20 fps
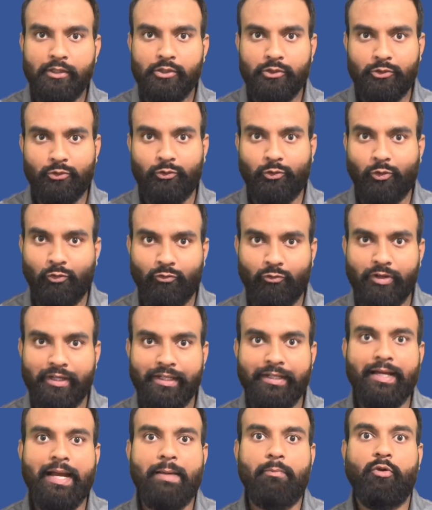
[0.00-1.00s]
So don't
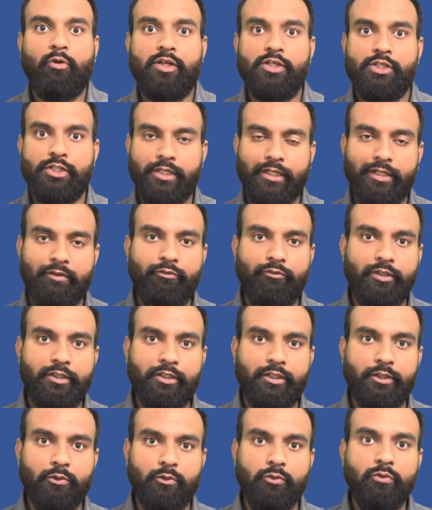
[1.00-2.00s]
worry, I'm gonna share with
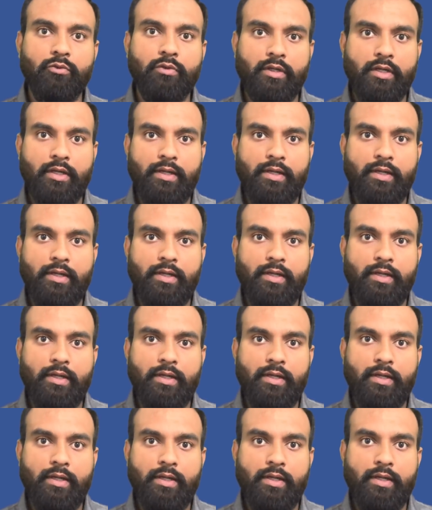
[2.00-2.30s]
you